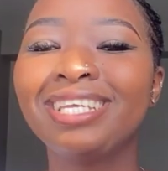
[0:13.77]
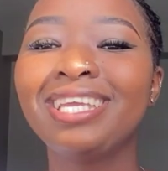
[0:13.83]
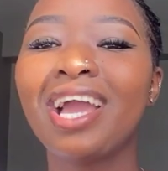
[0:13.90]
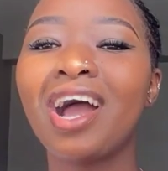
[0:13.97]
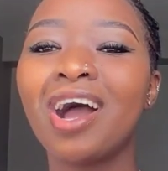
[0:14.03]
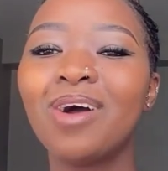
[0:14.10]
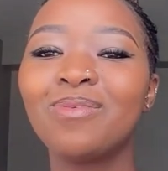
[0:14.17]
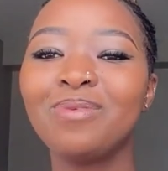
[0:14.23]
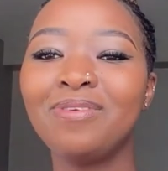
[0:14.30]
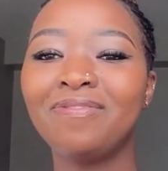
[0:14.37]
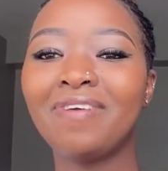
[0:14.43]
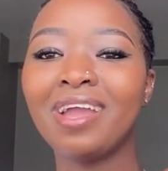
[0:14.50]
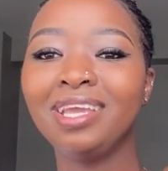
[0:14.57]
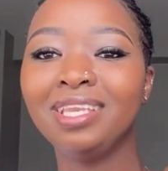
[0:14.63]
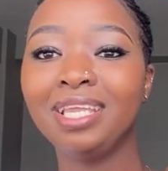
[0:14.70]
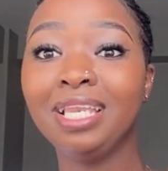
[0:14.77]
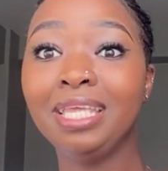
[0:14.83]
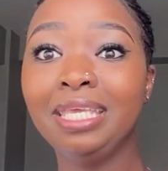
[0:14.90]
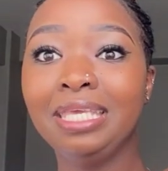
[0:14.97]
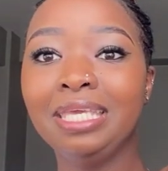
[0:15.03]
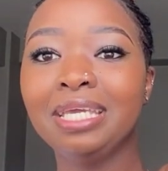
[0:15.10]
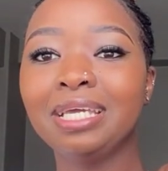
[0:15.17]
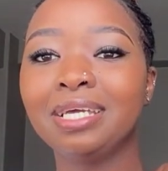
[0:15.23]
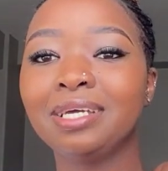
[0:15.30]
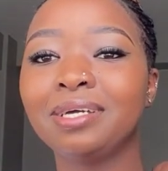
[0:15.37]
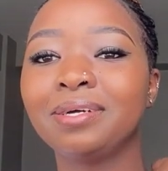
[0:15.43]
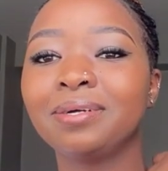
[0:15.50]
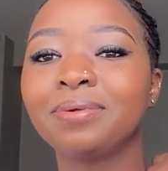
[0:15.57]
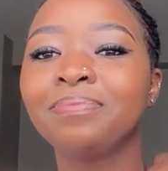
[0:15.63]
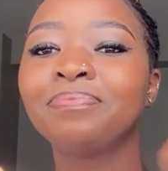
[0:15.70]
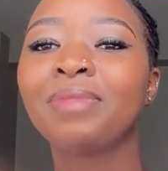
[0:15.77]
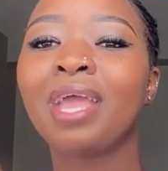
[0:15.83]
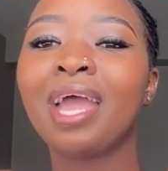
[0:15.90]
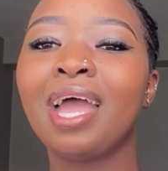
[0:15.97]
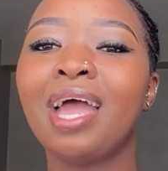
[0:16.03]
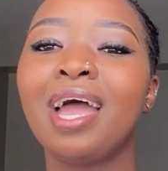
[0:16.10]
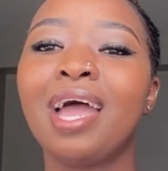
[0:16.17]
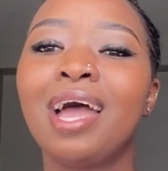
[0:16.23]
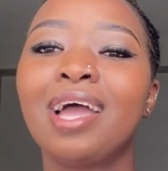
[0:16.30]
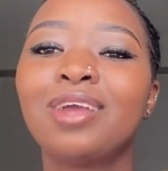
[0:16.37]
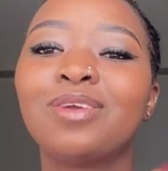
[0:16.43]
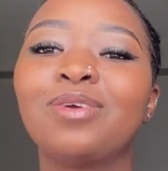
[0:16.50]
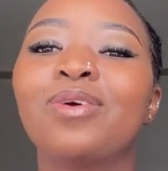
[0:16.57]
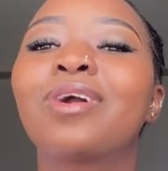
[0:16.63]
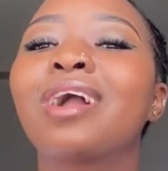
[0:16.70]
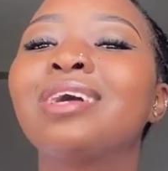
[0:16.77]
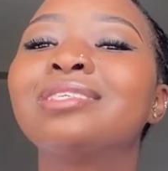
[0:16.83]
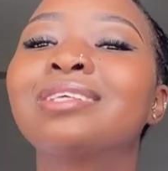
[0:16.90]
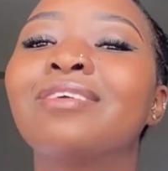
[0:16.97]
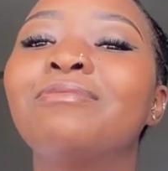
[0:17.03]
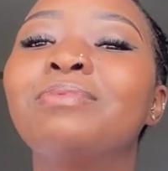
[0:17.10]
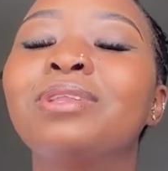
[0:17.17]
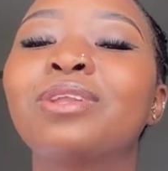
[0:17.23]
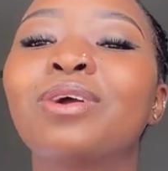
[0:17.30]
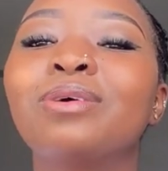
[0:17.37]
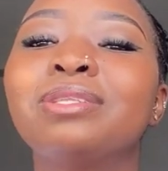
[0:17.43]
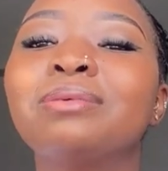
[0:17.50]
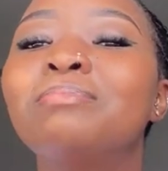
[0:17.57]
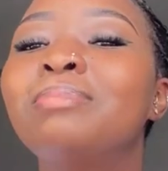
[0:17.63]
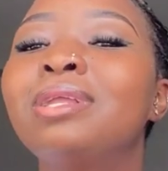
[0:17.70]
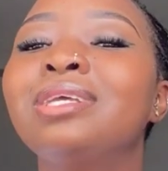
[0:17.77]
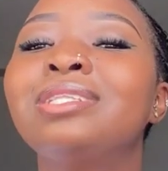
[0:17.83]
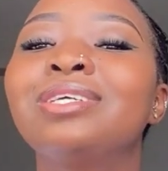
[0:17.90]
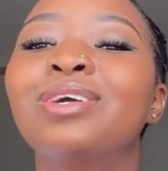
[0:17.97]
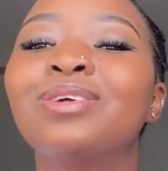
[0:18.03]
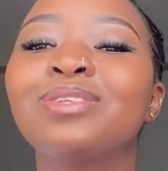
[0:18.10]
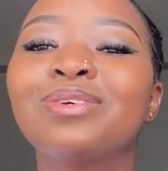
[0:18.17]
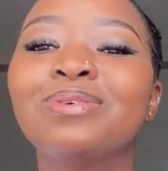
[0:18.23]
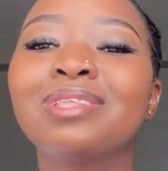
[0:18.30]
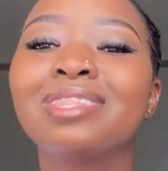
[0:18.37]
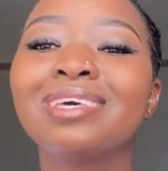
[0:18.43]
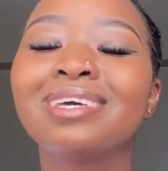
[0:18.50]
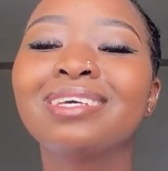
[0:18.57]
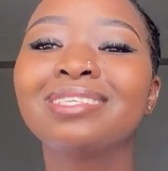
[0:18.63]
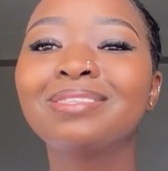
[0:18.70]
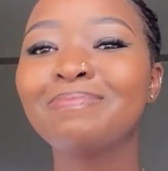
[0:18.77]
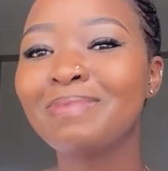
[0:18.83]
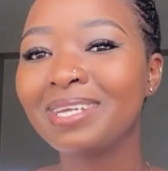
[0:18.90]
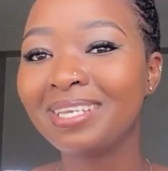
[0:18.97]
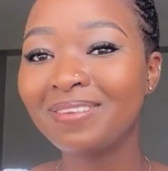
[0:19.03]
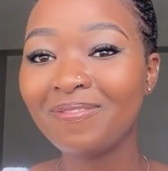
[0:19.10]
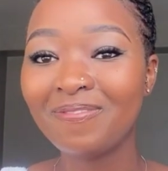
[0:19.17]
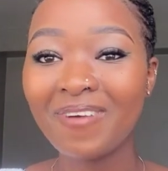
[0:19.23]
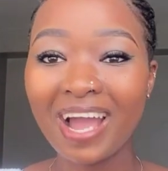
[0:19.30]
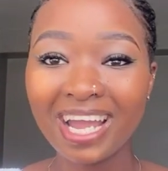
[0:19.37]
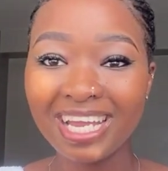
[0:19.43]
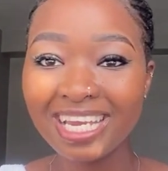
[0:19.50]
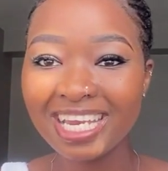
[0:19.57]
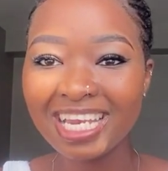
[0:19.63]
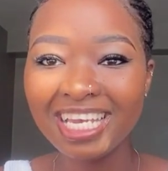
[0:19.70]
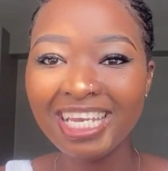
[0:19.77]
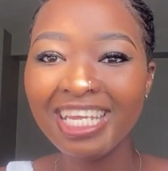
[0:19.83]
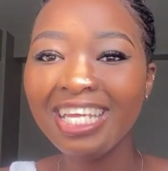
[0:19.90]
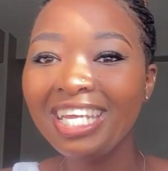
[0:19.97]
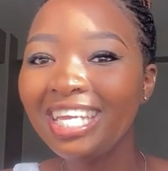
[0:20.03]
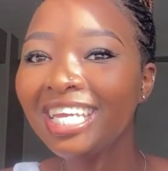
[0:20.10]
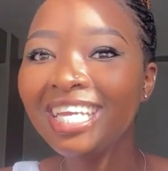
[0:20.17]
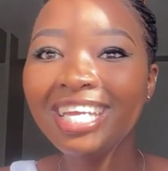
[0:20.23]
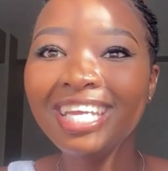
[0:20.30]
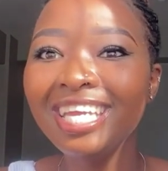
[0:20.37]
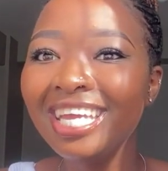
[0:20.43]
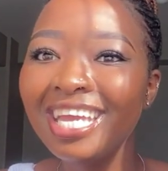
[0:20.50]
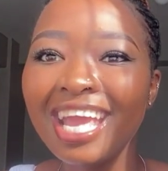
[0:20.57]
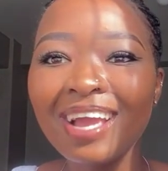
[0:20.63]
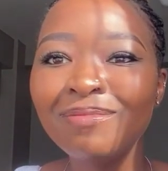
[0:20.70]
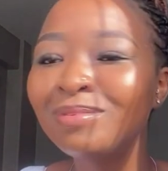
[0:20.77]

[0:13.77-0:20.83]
yeah, we finally here. Yo guys, I've been contemplating on doing this, but finally I'm